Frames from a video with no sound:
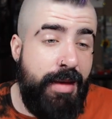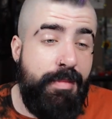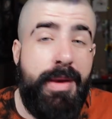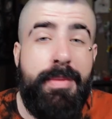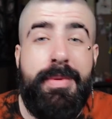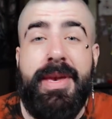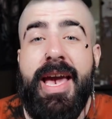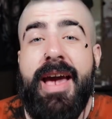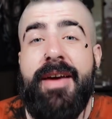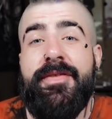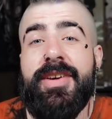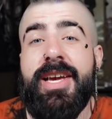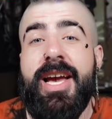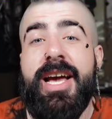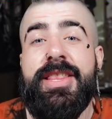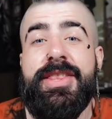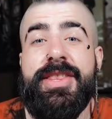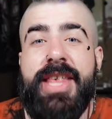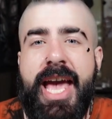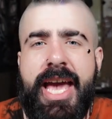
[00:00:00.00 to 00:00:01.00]
maybe I haven't
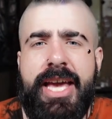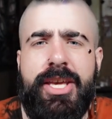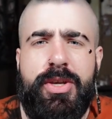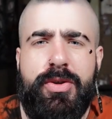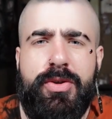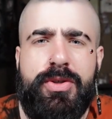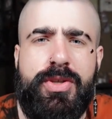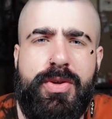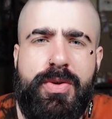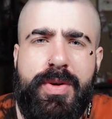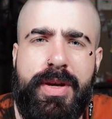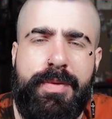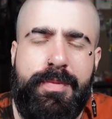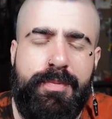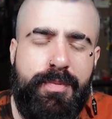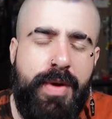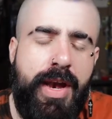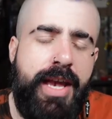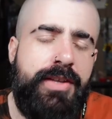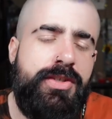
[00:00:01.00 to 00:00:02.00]
gotten that used to it,
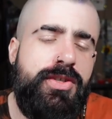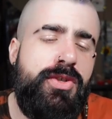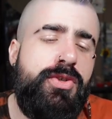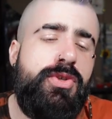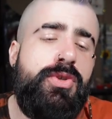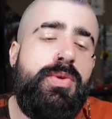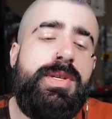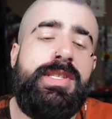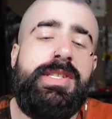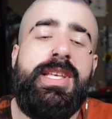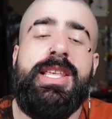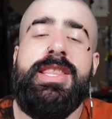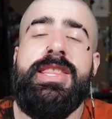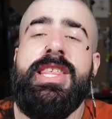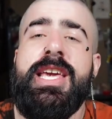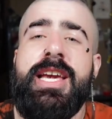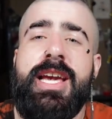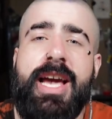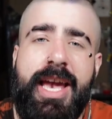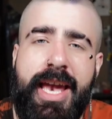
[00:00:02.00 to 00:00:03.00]
as used to as I
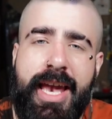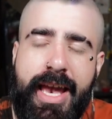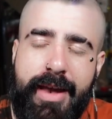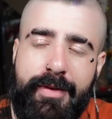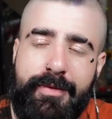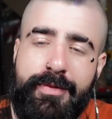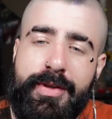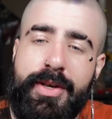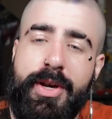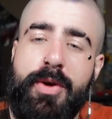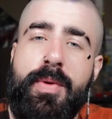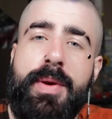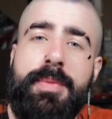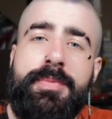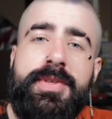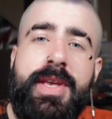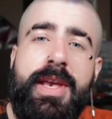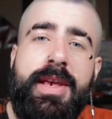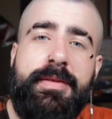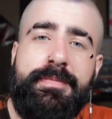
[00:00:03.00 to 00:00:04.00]
think I have. You know what I'm
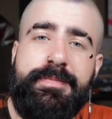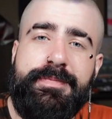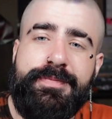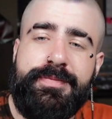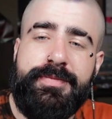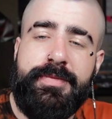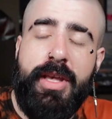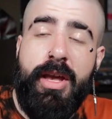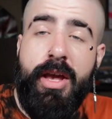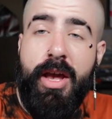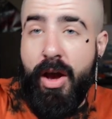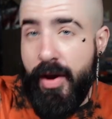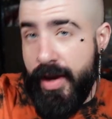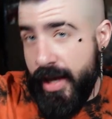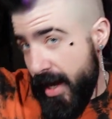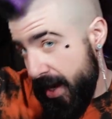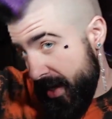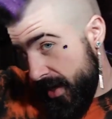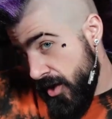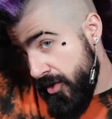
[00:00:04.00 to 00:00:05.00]
saying? Oh
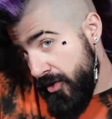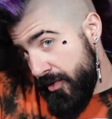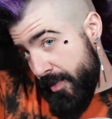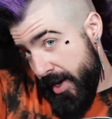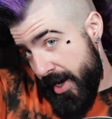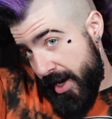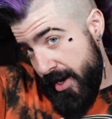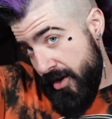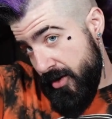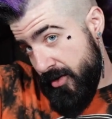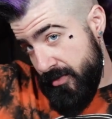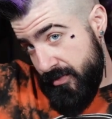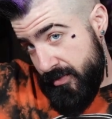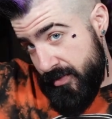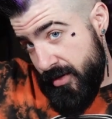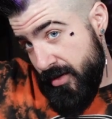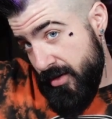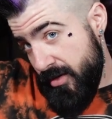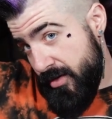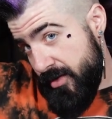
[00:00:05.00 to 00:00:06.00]
yeah, I colored my hair
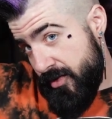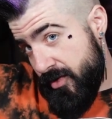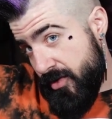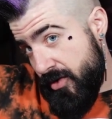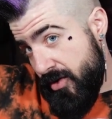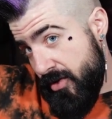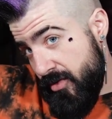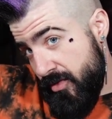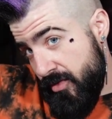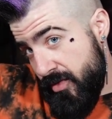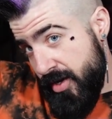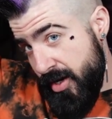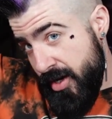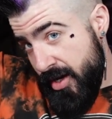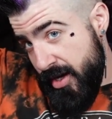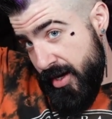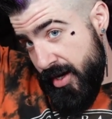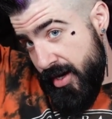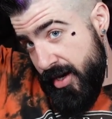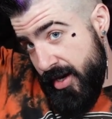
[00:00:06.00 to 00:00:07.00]
so,
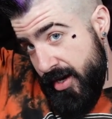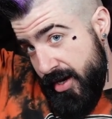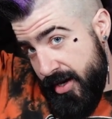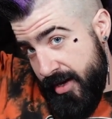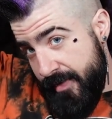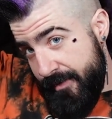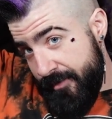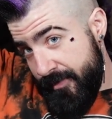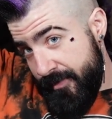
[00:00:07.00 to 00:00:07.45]
uh,